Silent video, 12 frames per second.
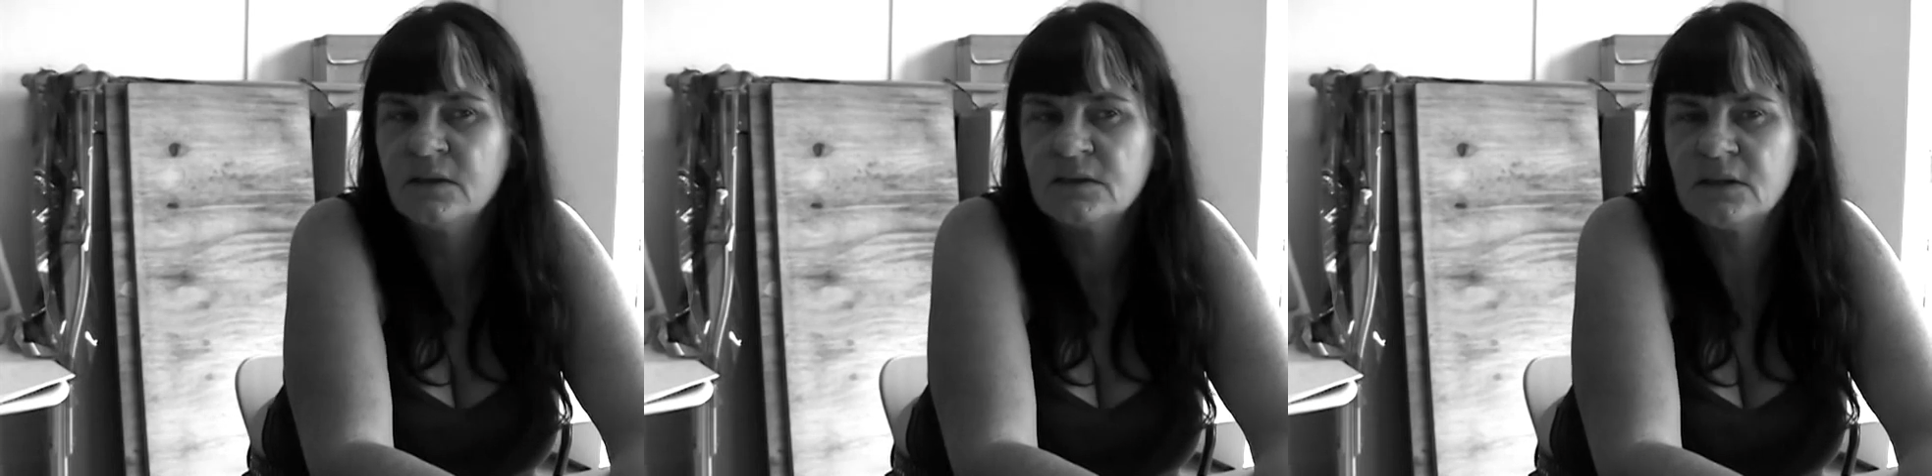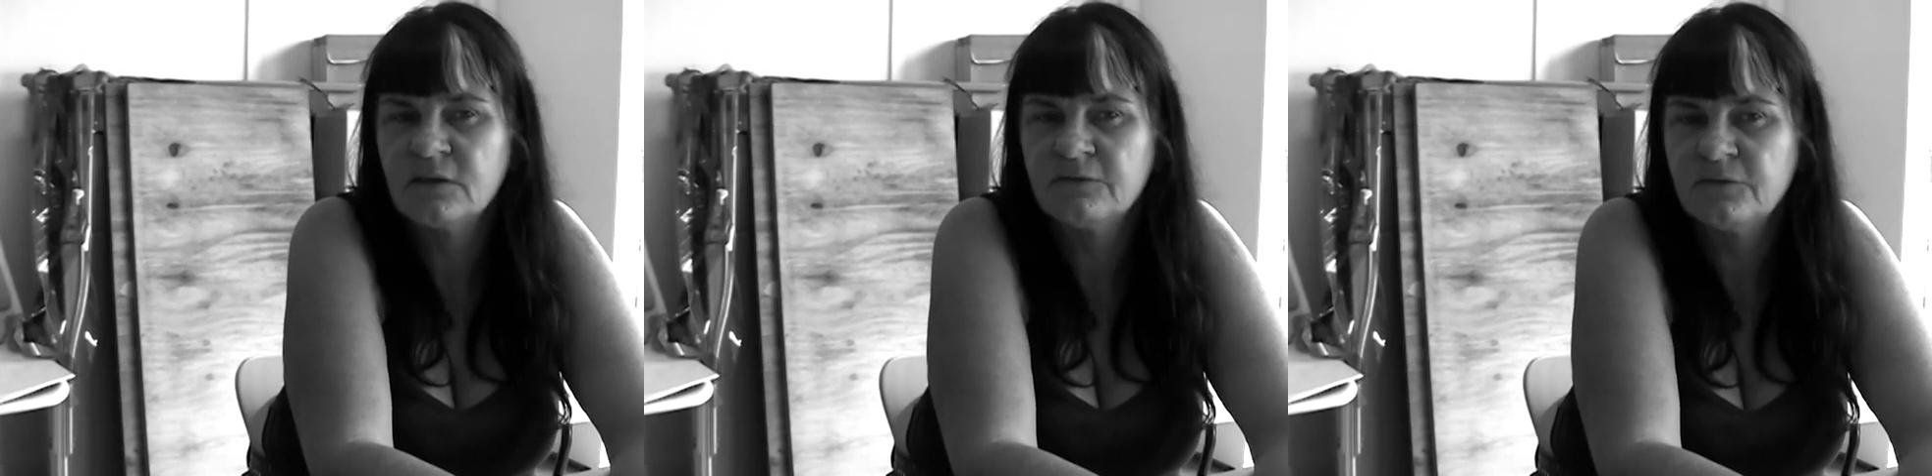
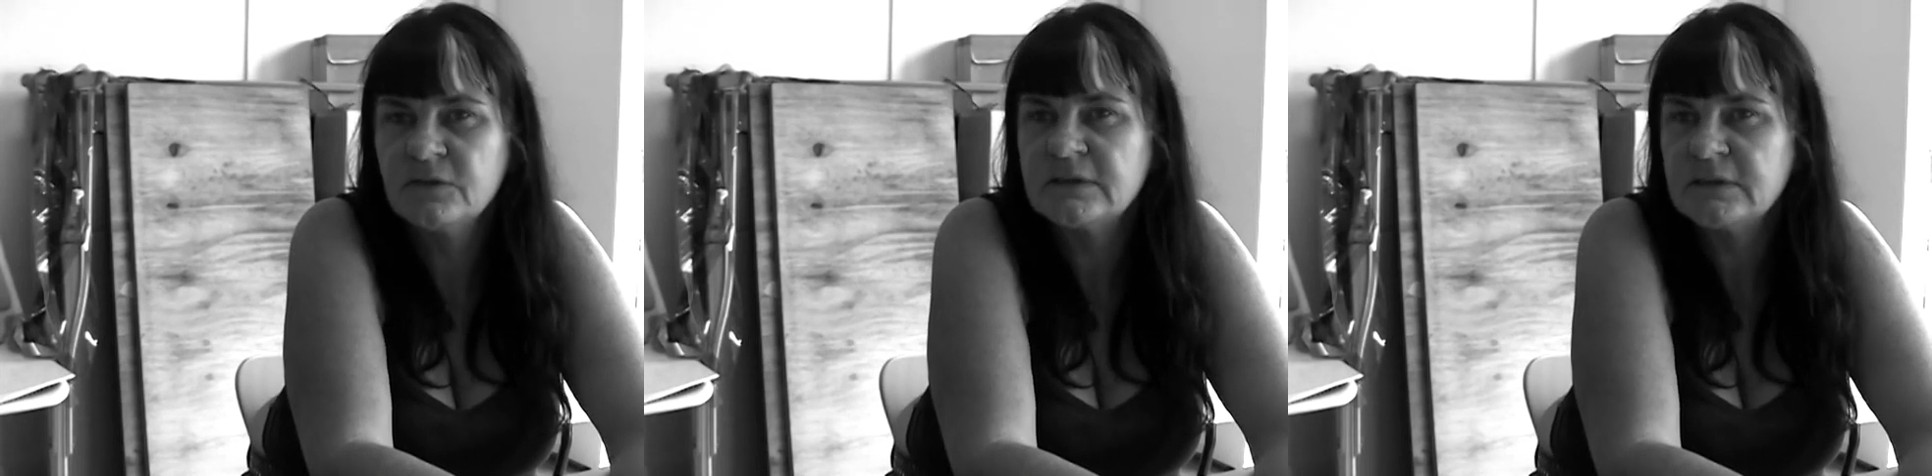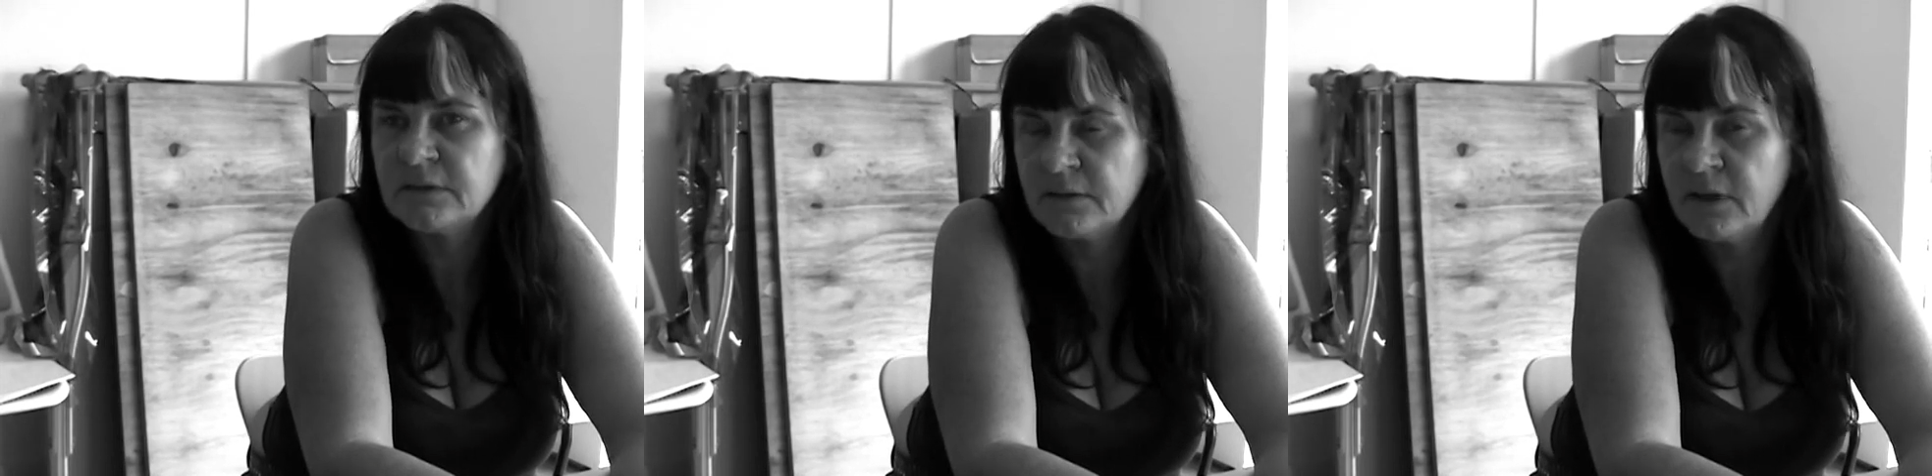So the
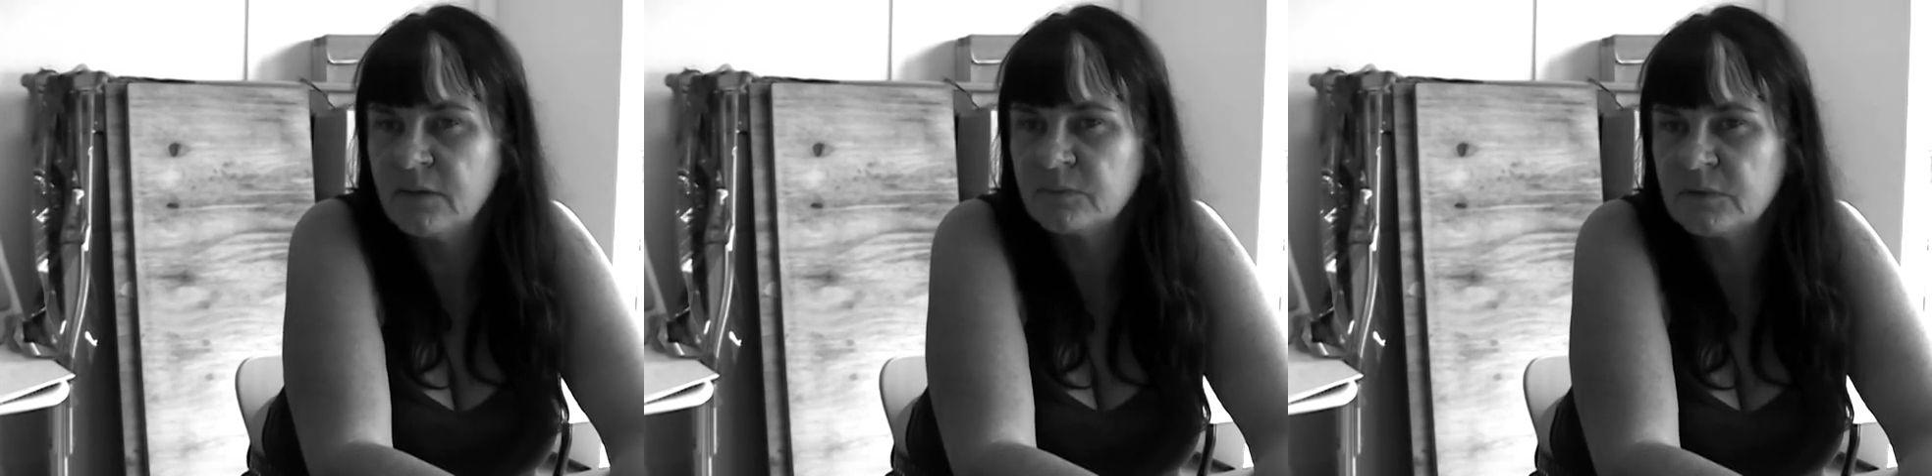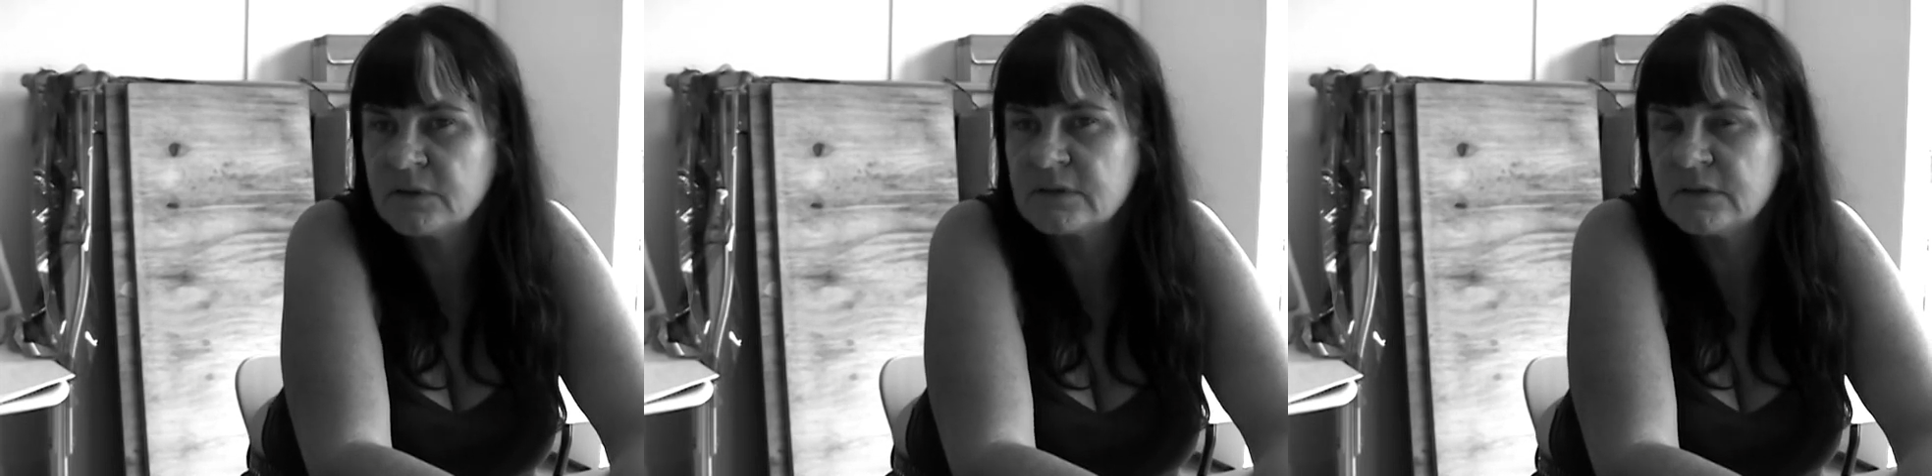first thing that
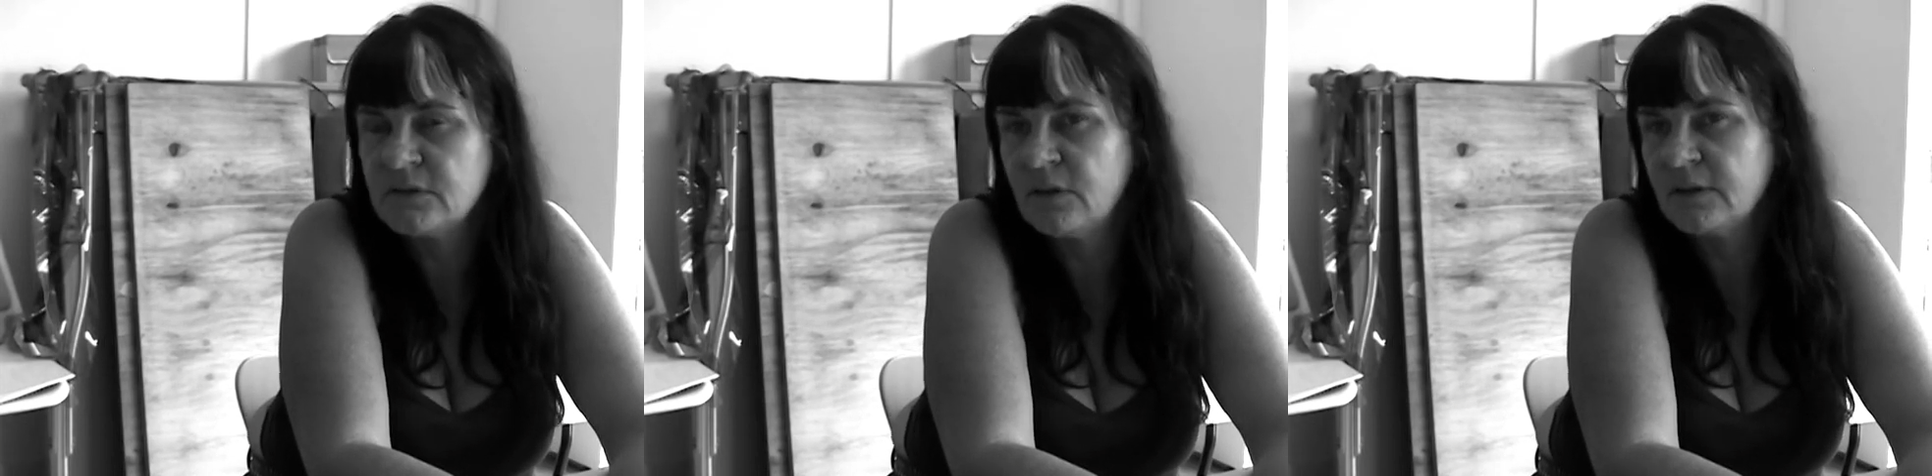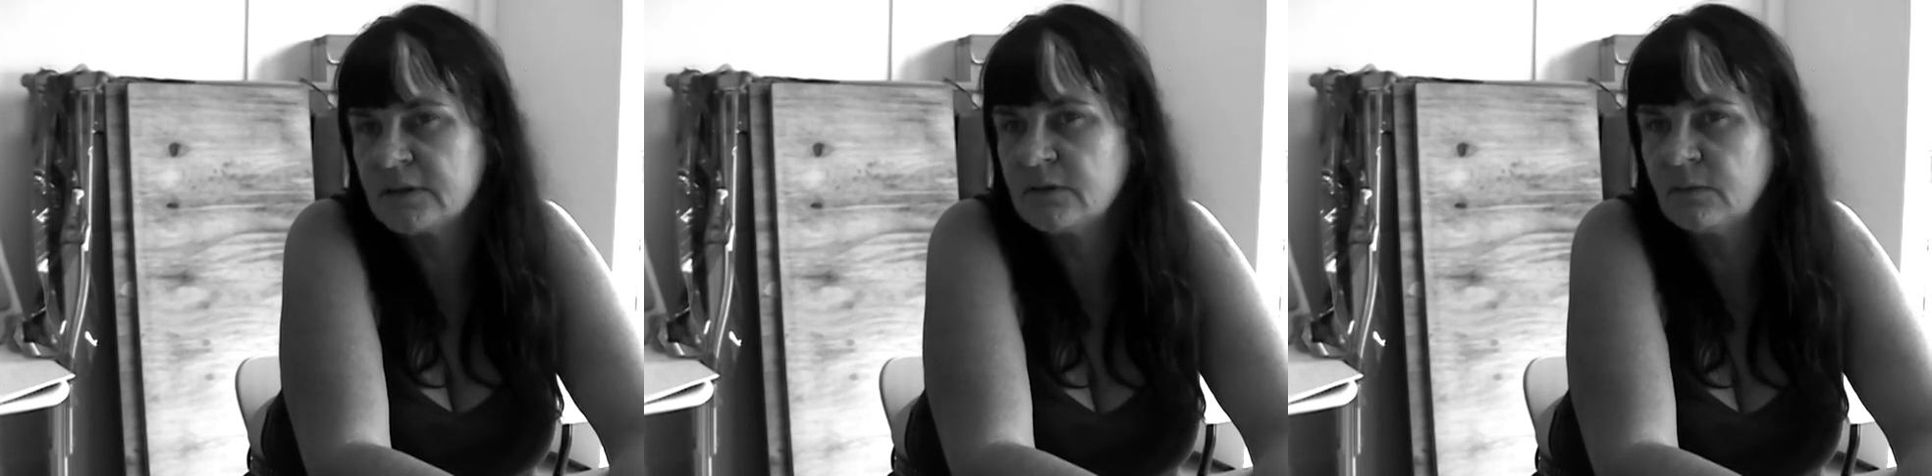happened is the
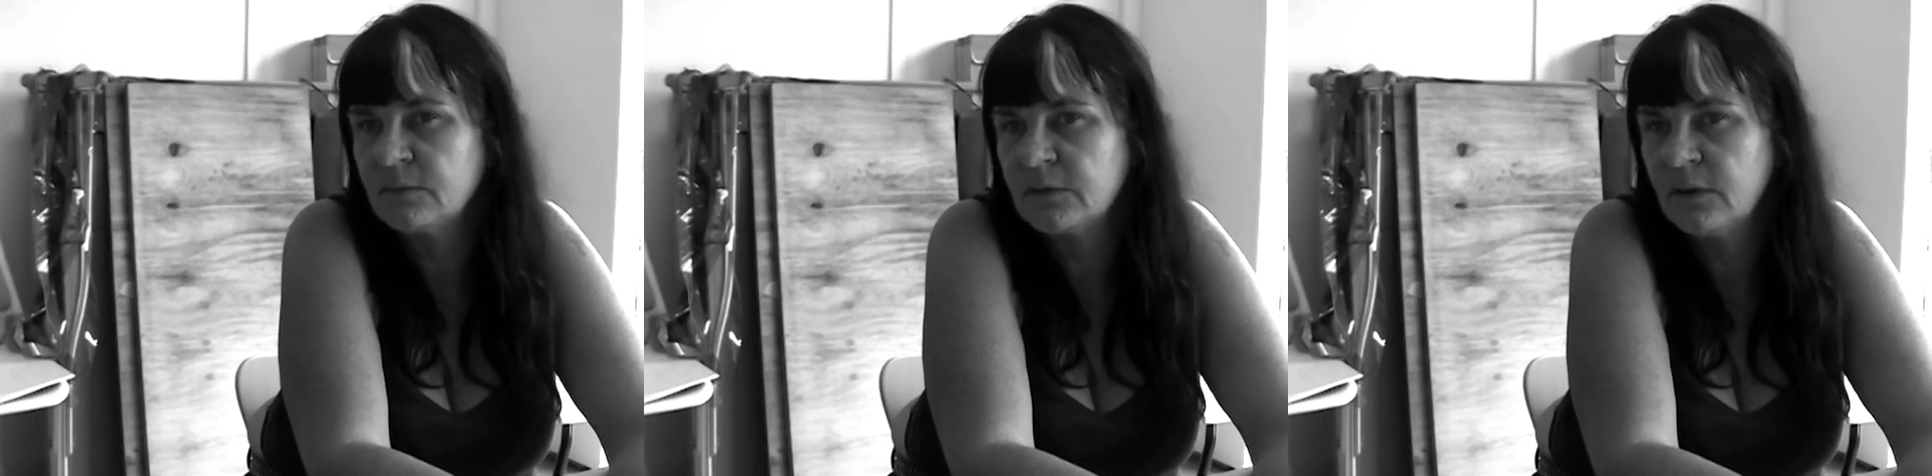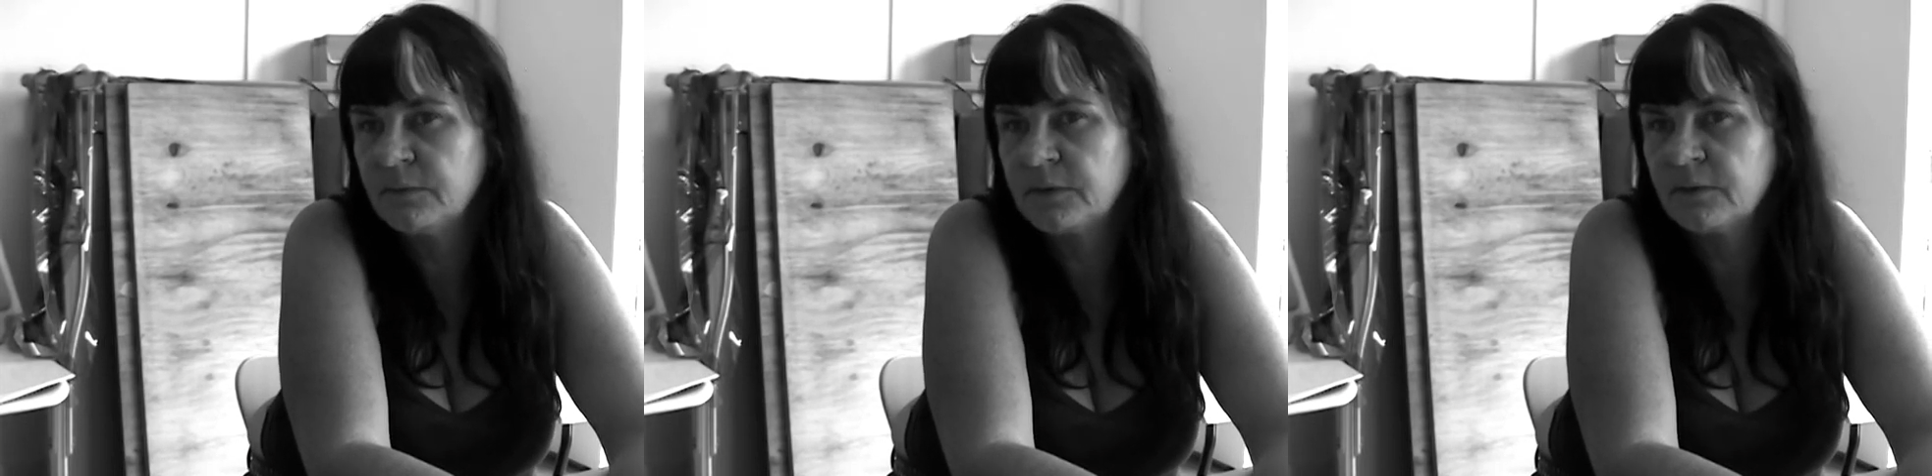dykes stopped
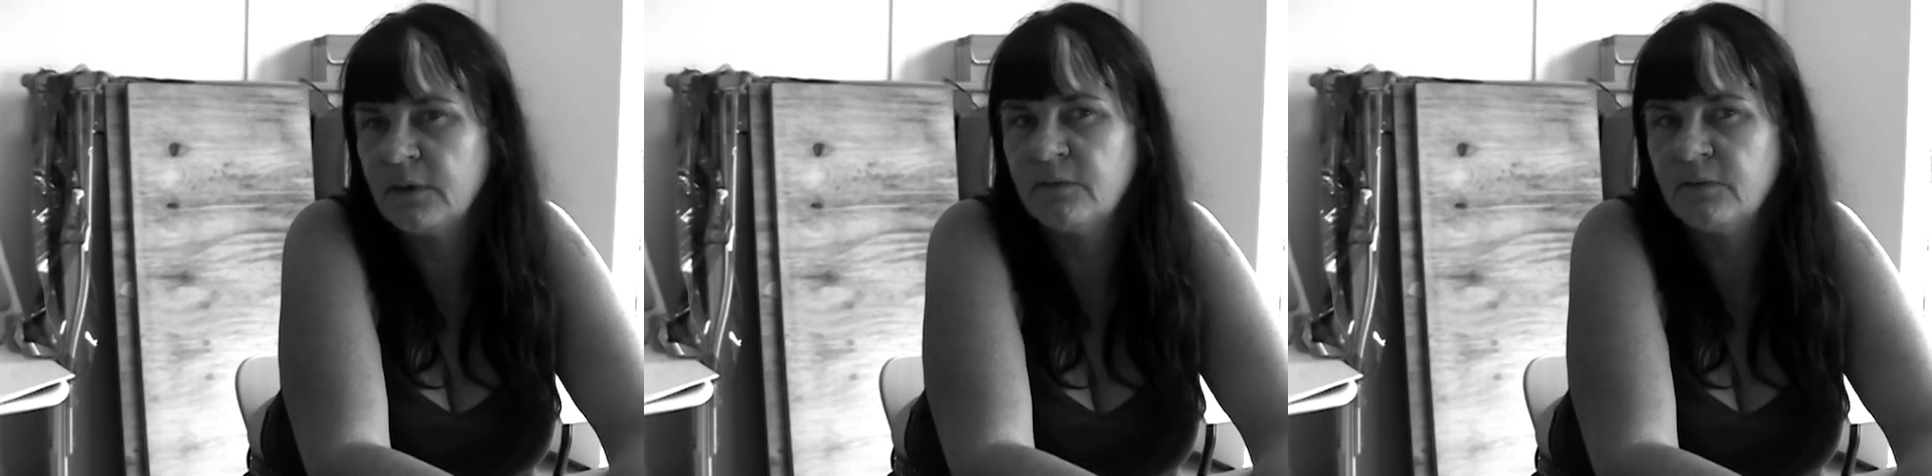going,